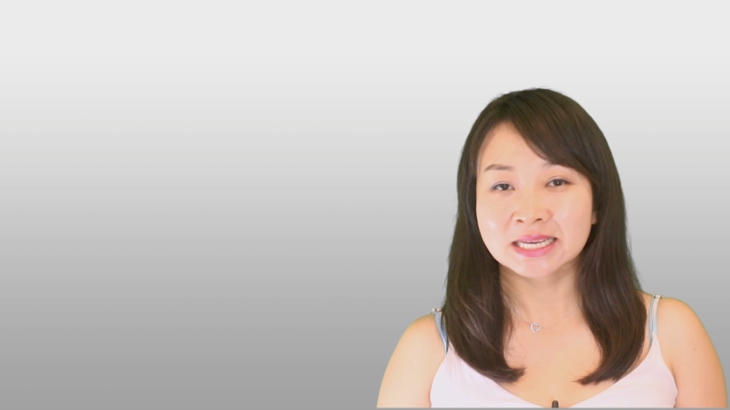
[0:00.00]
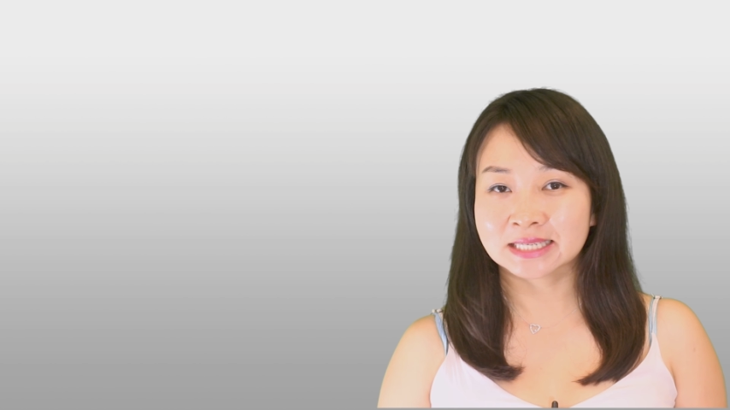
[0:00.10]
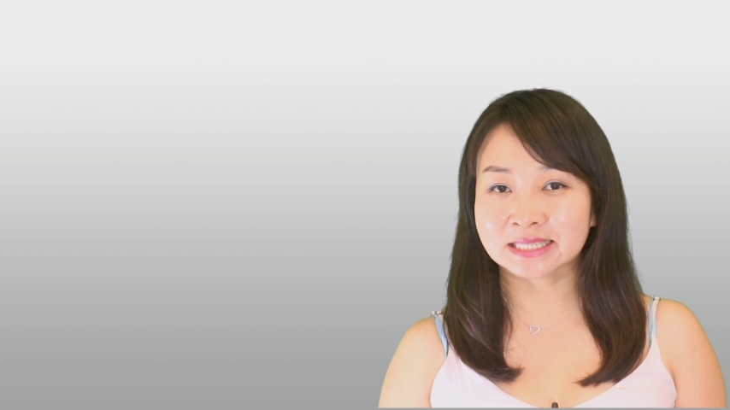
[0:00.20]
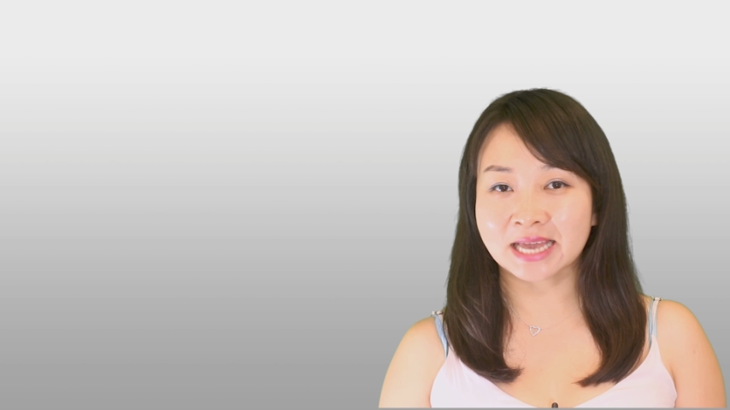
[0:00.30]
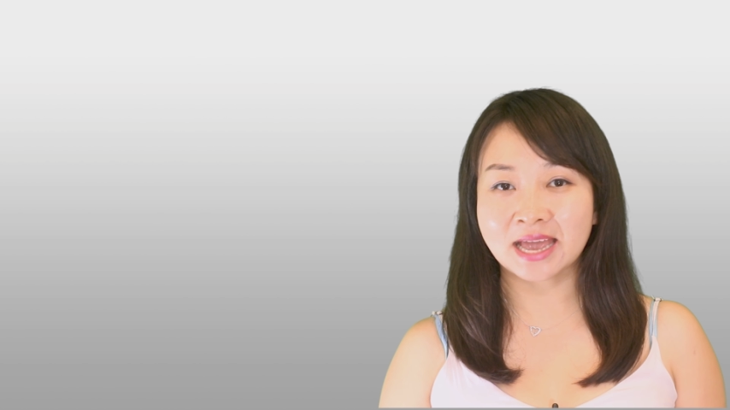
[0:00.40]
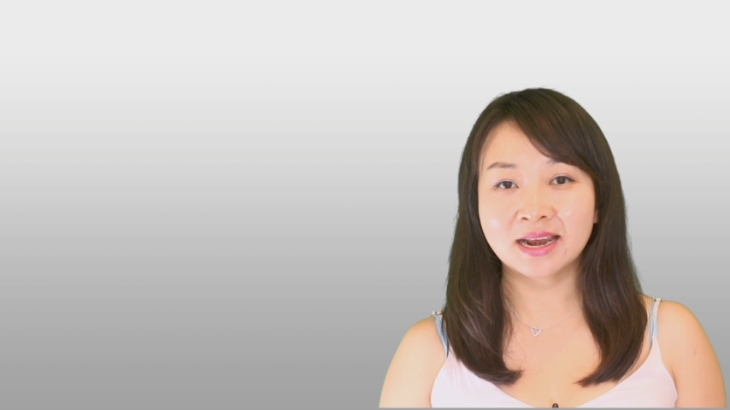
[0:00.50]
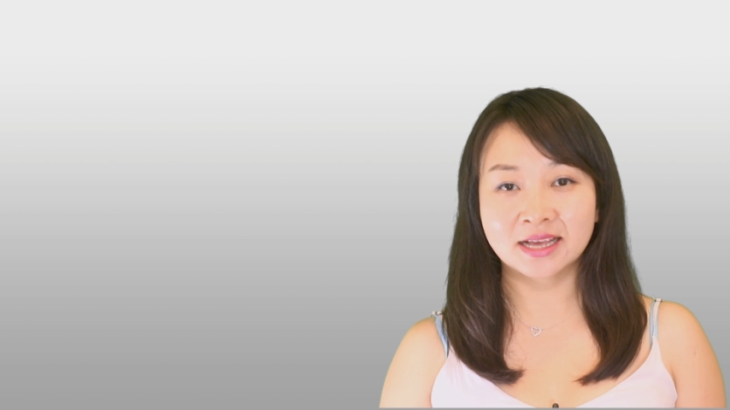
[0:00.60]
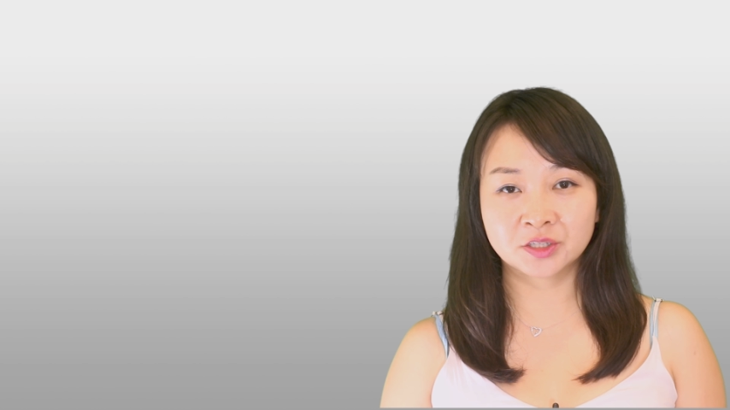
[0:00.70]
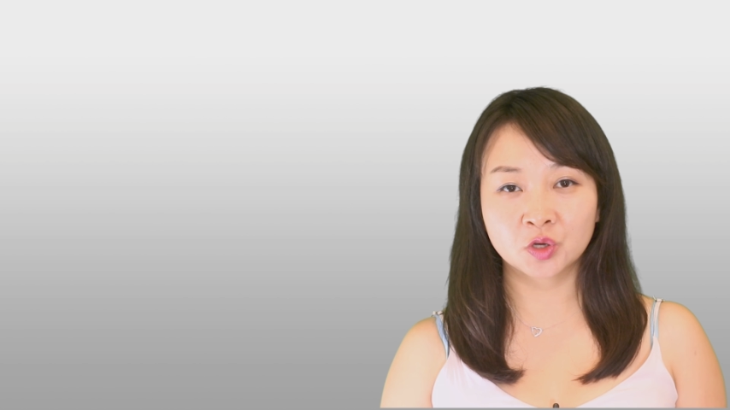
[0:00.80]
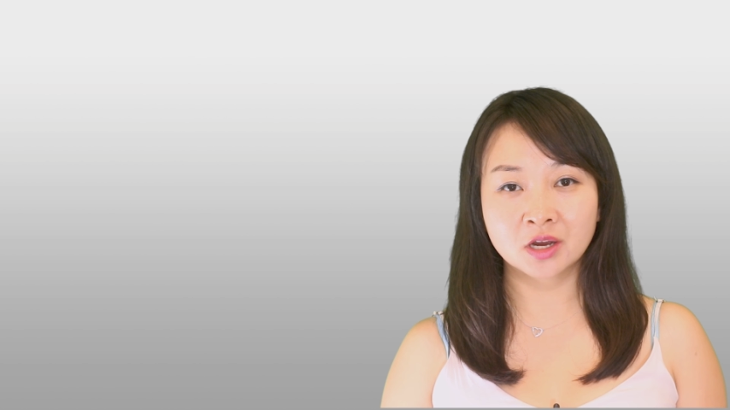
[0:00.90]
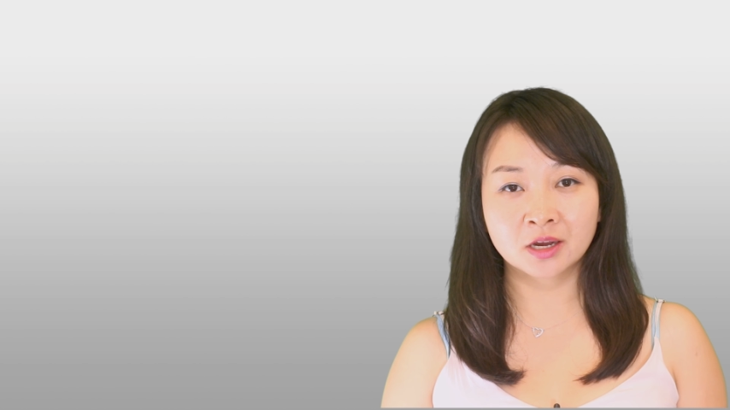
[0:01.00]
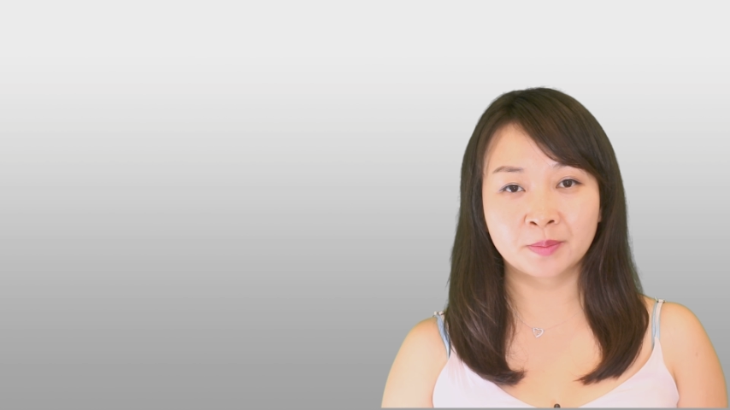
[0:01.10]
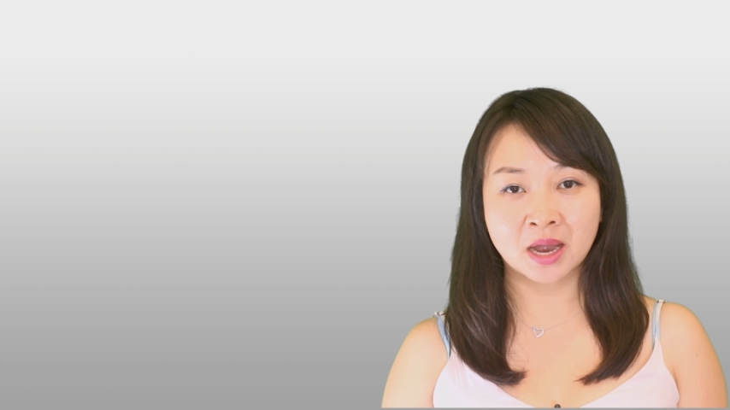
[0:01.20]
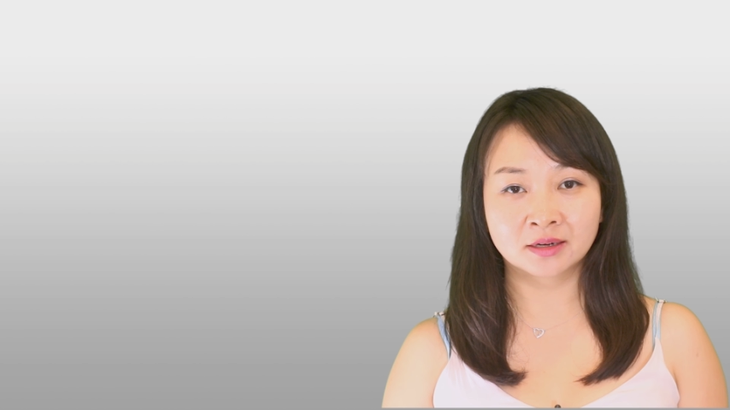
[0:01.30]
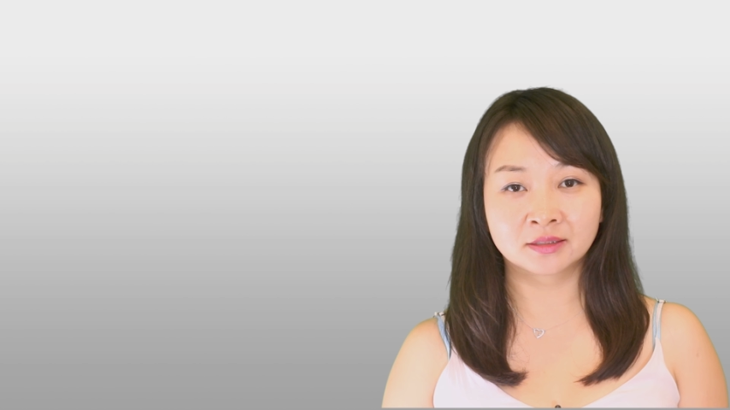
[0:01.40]
Today, let's talk
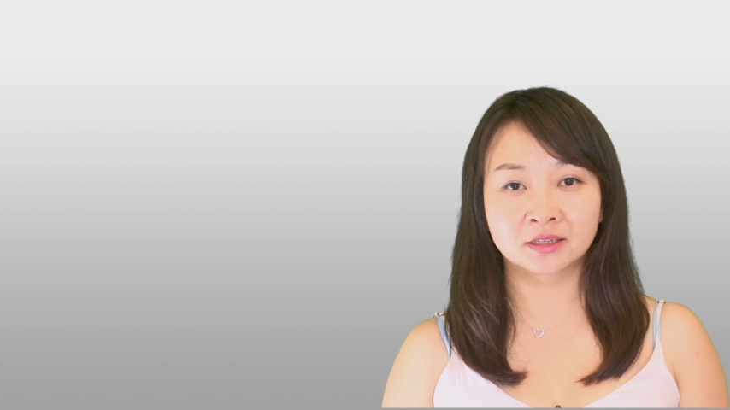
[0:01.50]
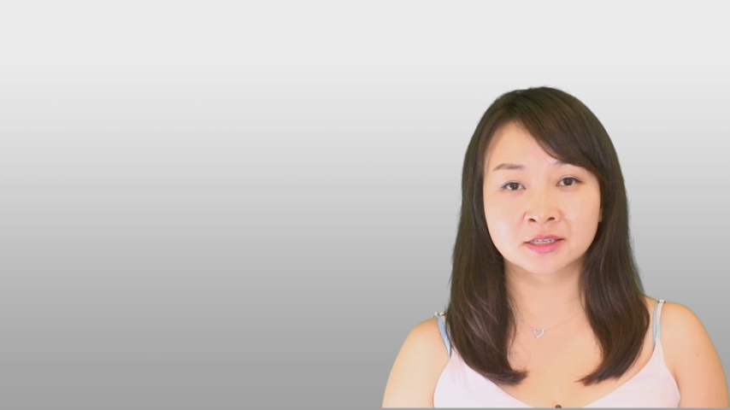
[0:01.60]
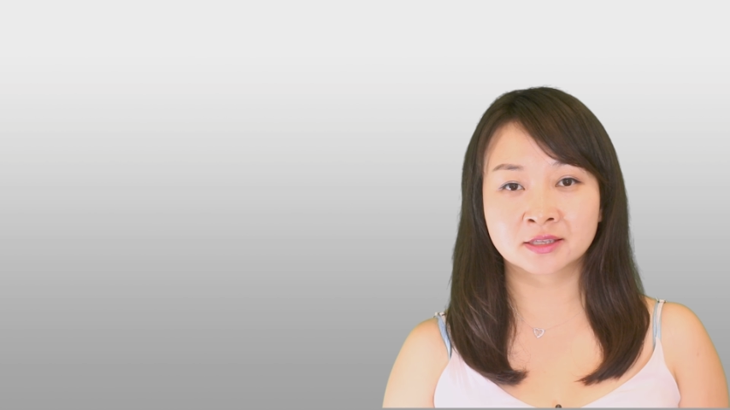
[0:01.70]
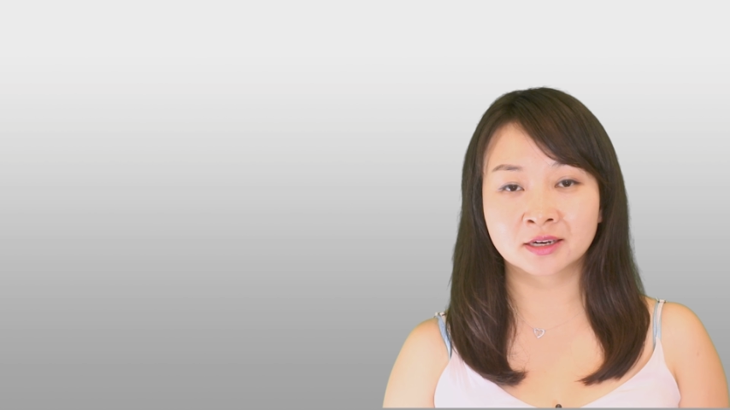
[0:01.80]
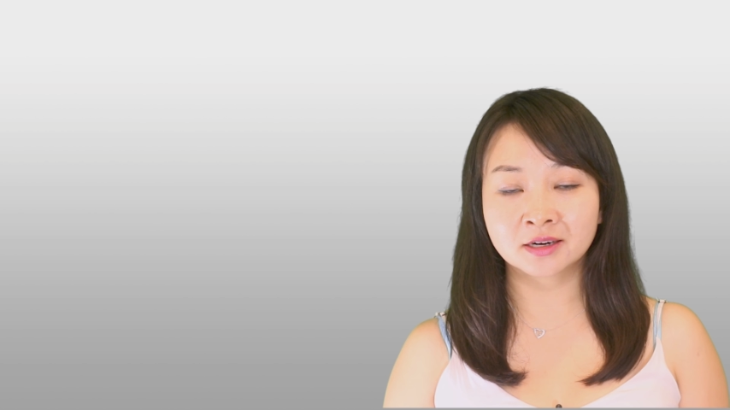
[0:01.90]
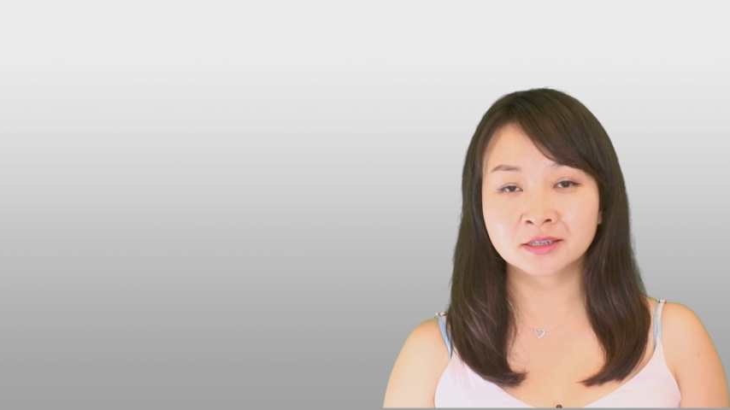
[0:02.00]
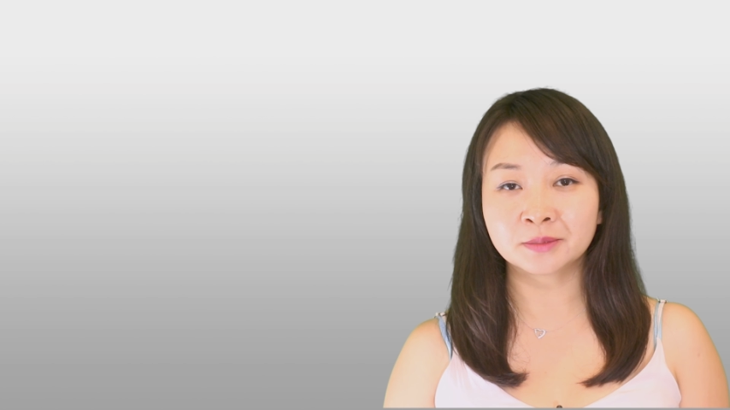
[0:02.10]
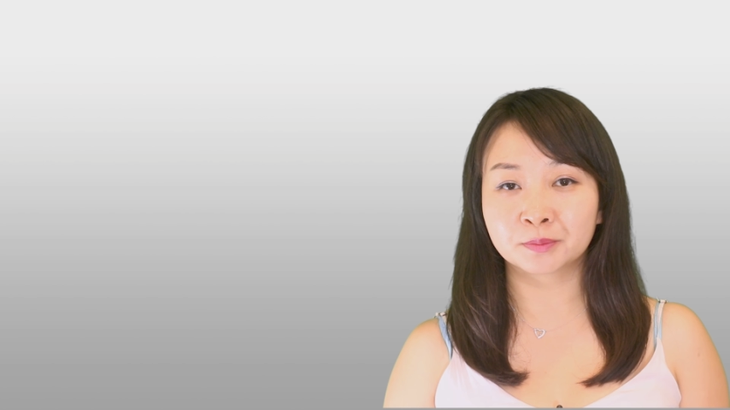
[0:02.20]
about the third